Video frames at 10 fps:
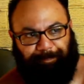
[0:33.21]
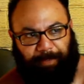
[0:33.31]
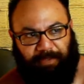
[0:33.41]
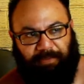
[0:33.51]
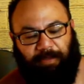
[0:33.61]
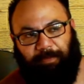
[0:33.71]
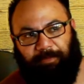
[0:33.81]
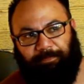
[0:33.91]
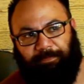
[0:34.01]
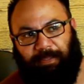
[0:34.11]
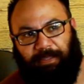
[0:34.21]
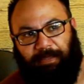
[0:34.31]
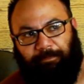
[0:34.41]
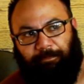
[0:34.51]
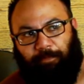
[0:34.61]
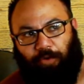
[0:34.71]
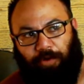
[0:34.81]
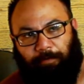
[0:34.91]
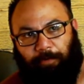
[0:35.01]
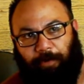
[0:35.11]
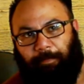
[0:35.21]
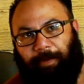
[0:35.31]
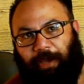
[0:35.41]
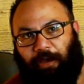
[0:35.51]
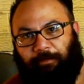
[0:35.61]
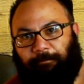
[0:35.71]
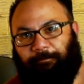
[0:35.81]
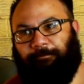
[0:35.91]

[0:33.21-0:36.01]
but I think I've been thinking more and more about